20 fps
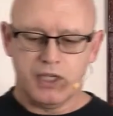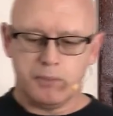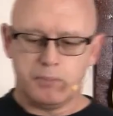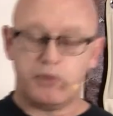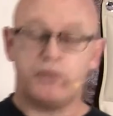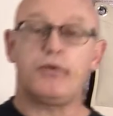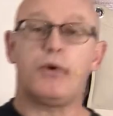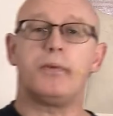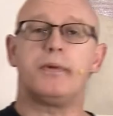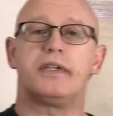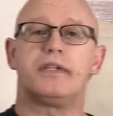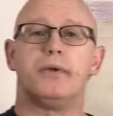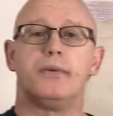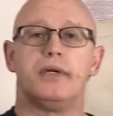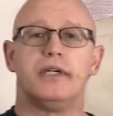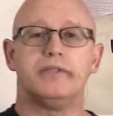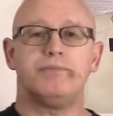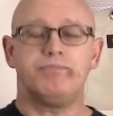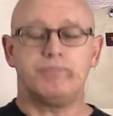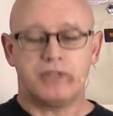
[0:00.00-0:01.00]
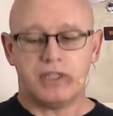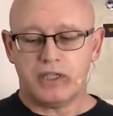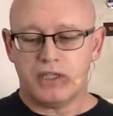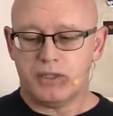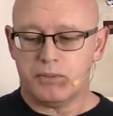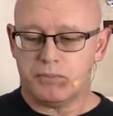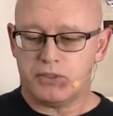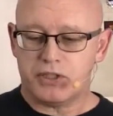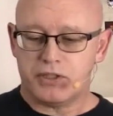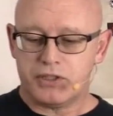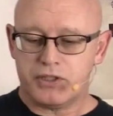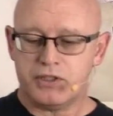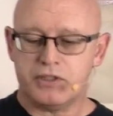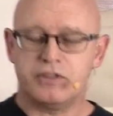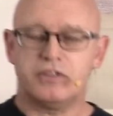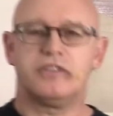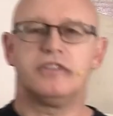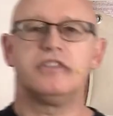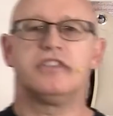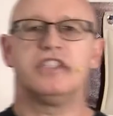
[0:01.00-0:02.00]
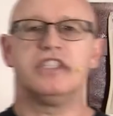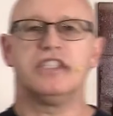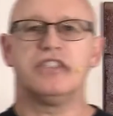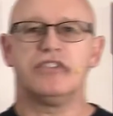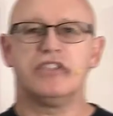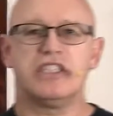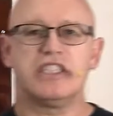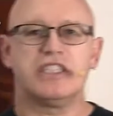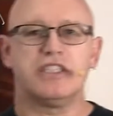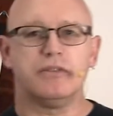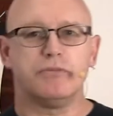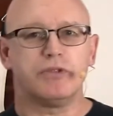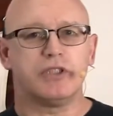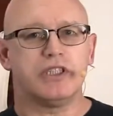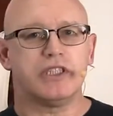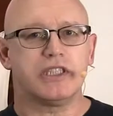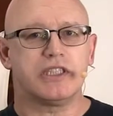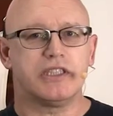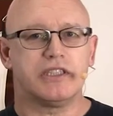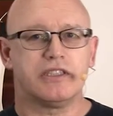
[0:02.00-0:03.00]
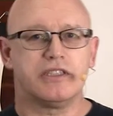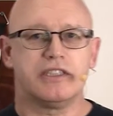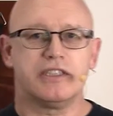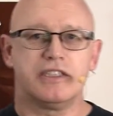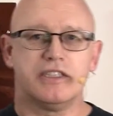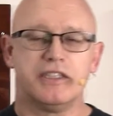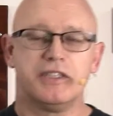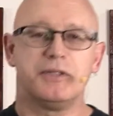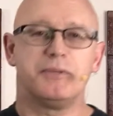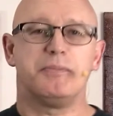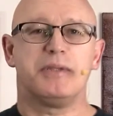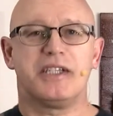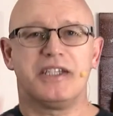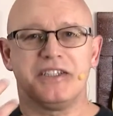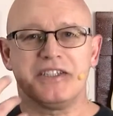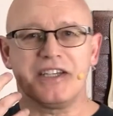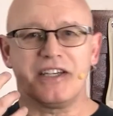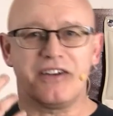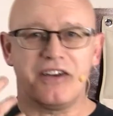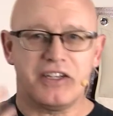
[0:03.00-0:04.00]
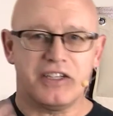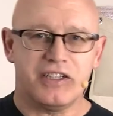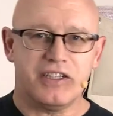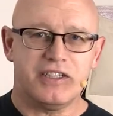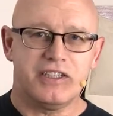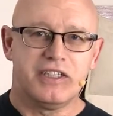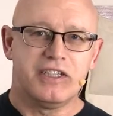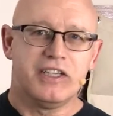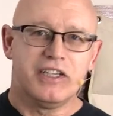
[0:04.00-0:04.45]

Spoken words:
Before we go on, it sounds like I'm talking like this because I got a